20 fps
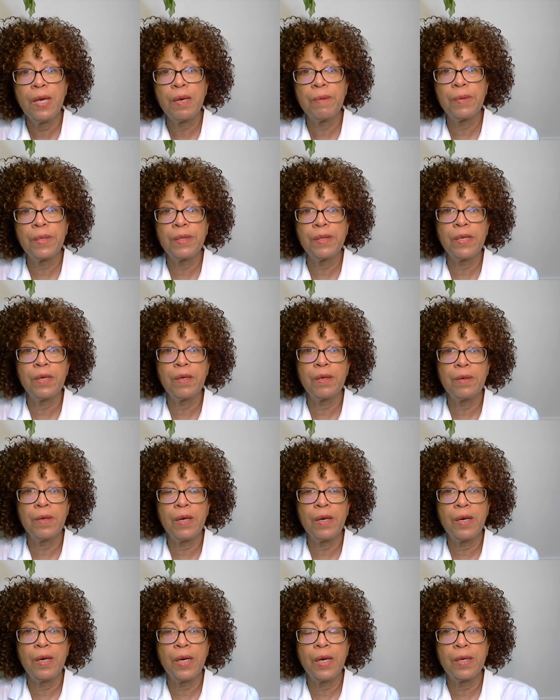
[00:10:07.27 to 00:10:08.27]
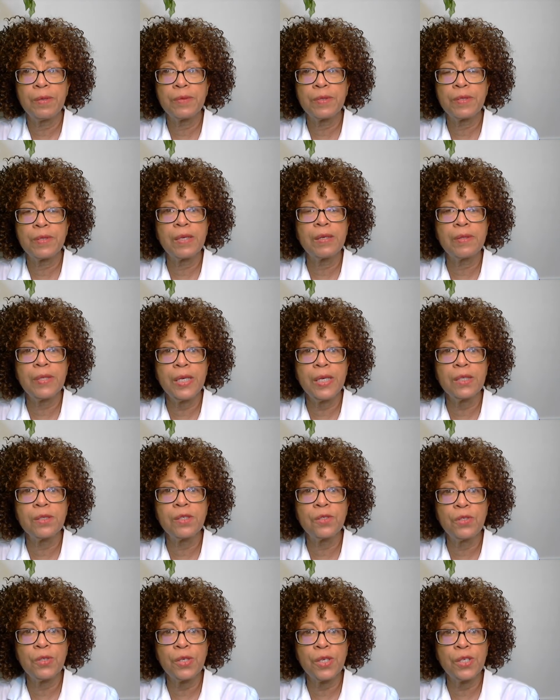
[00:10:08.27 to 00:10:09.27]
but there are some things
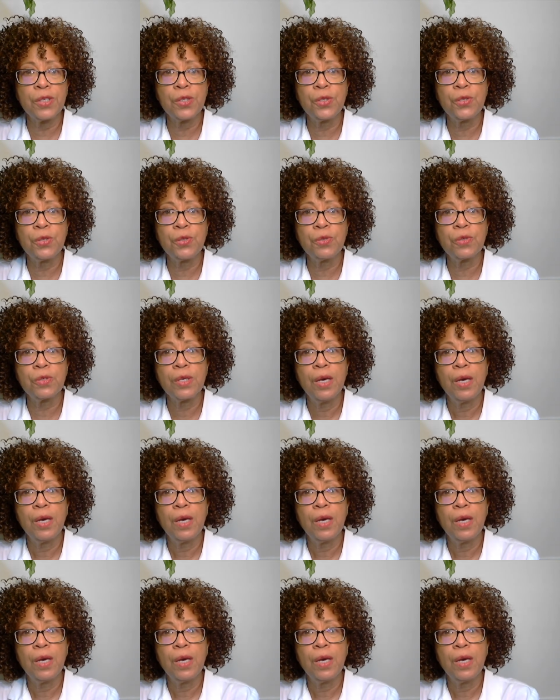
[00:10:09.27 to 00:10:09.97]
that you can use